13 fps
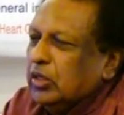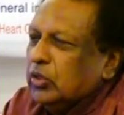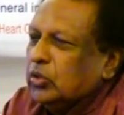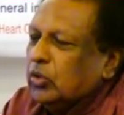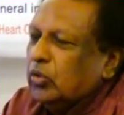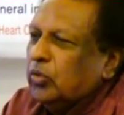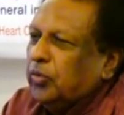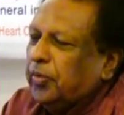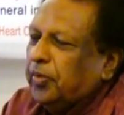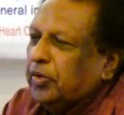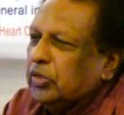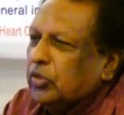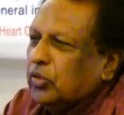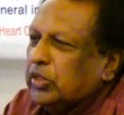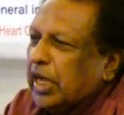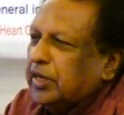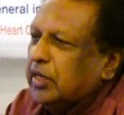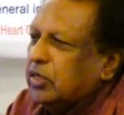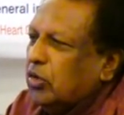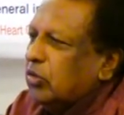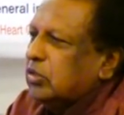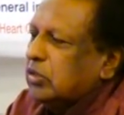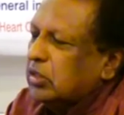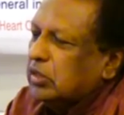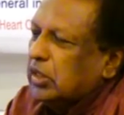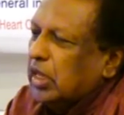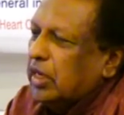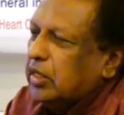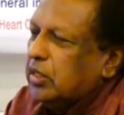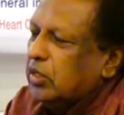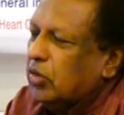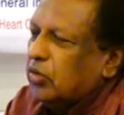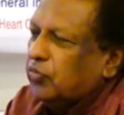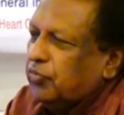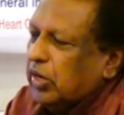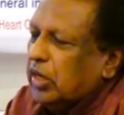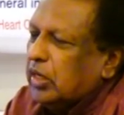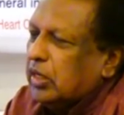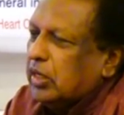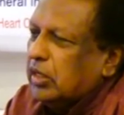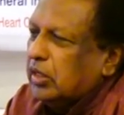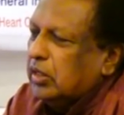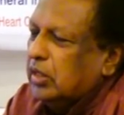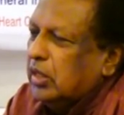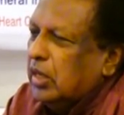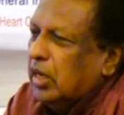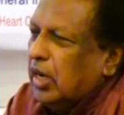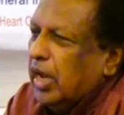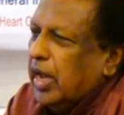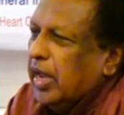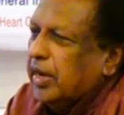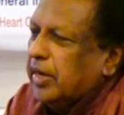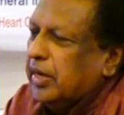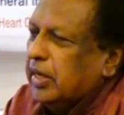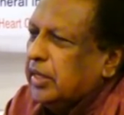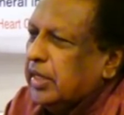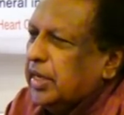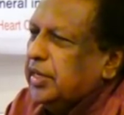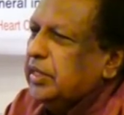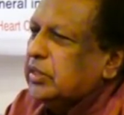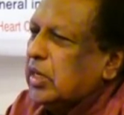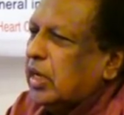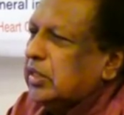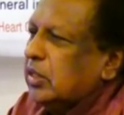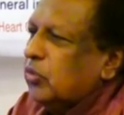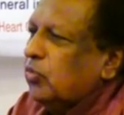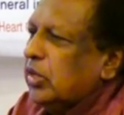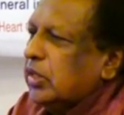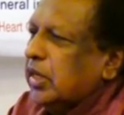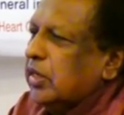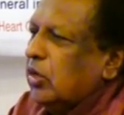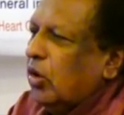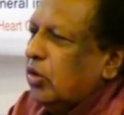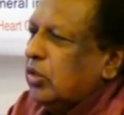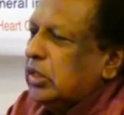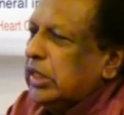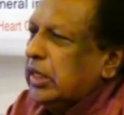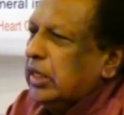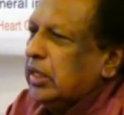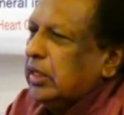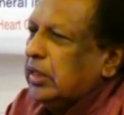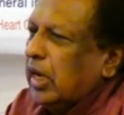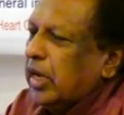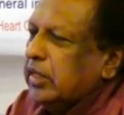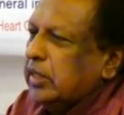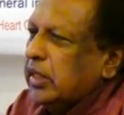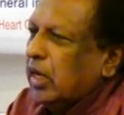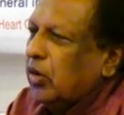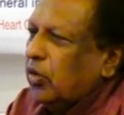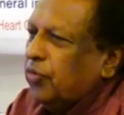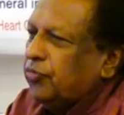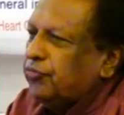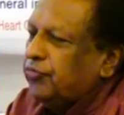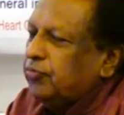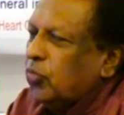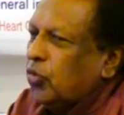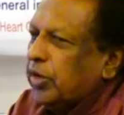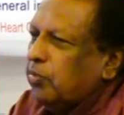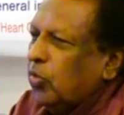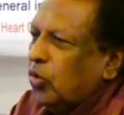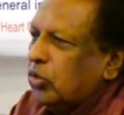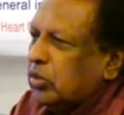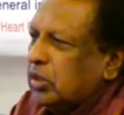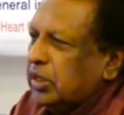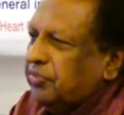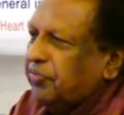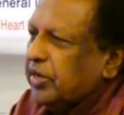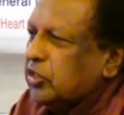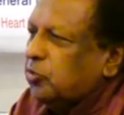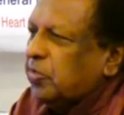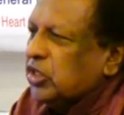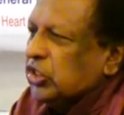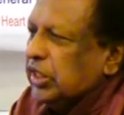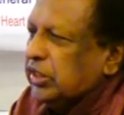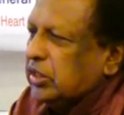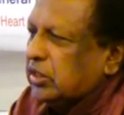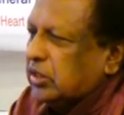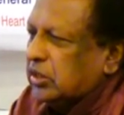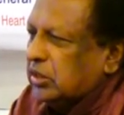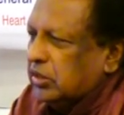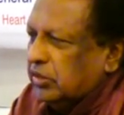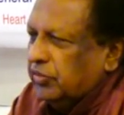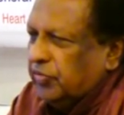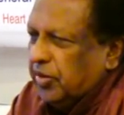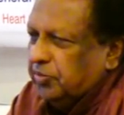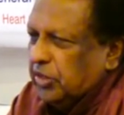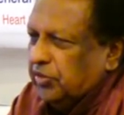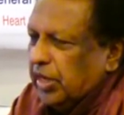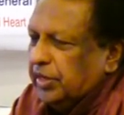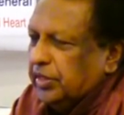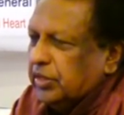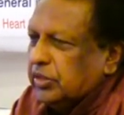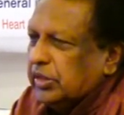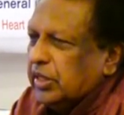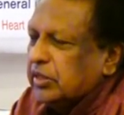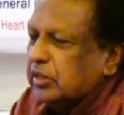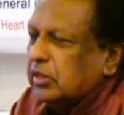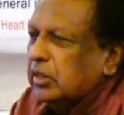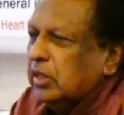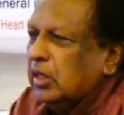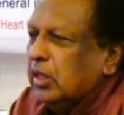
So that did not work. And then he started working on the idea of more and more defense purchases from the United States.